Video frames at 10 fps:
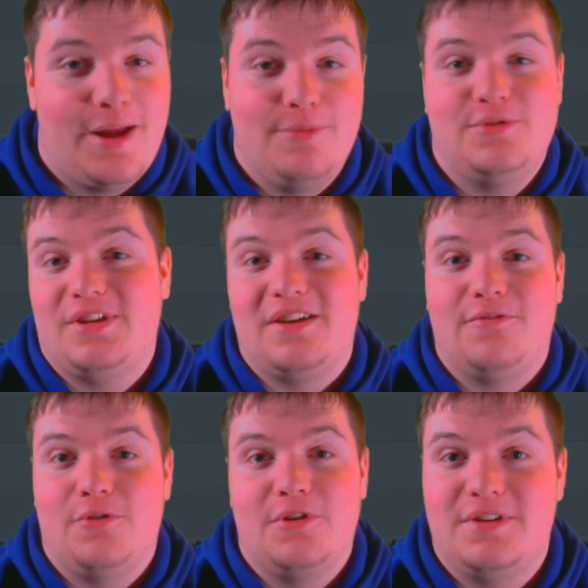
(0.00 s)
And I'm using
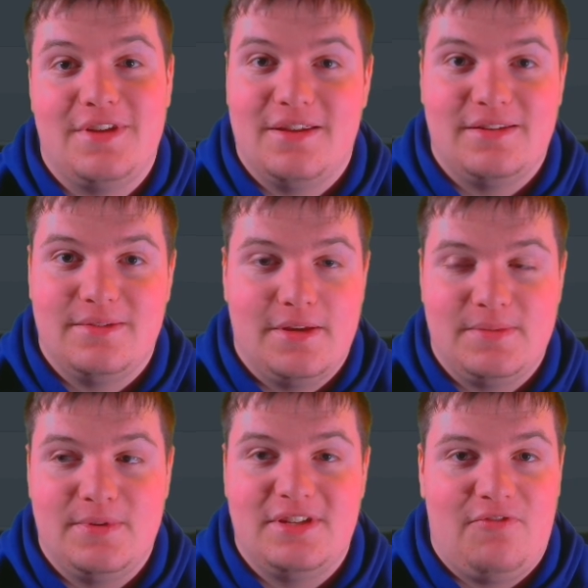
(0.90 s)
it for a
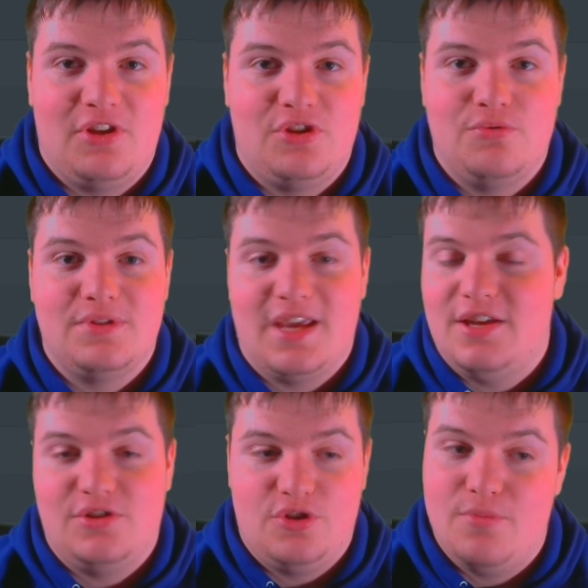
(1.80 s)
specific use
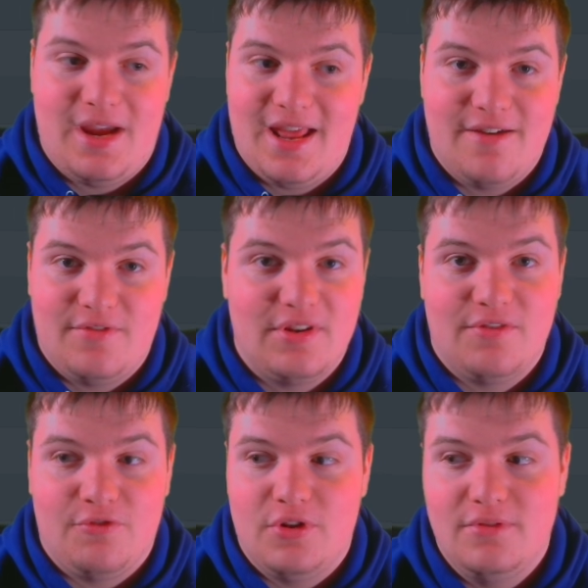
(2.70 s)
case. You might have a
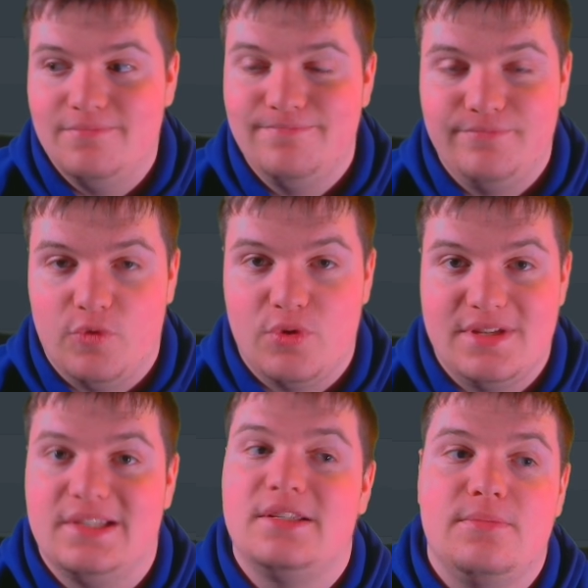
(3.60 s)
different
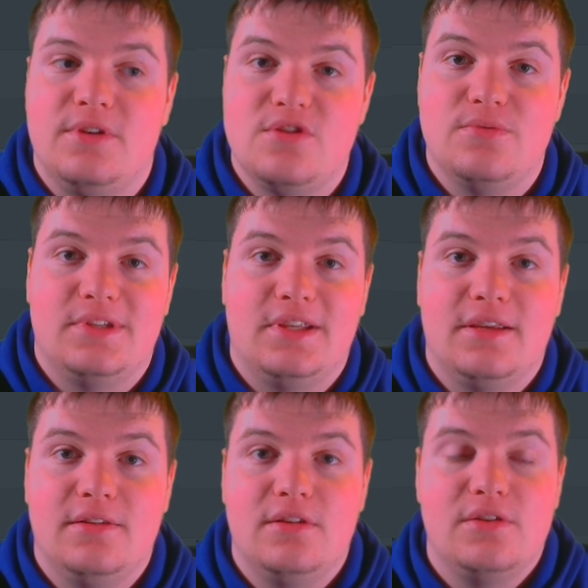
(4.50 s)
reason to be using
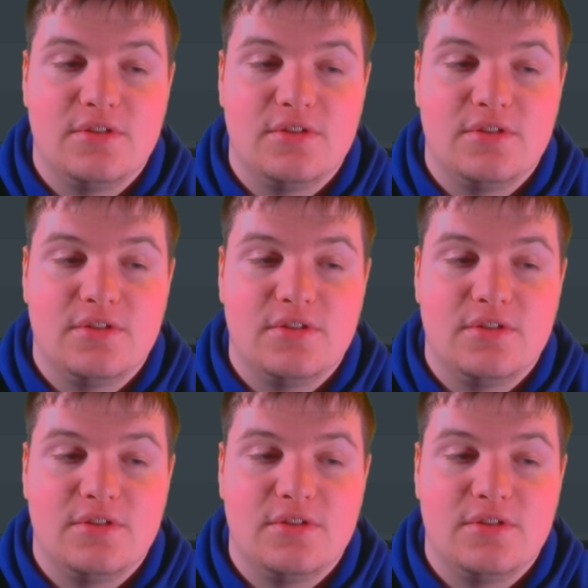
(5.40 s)
it.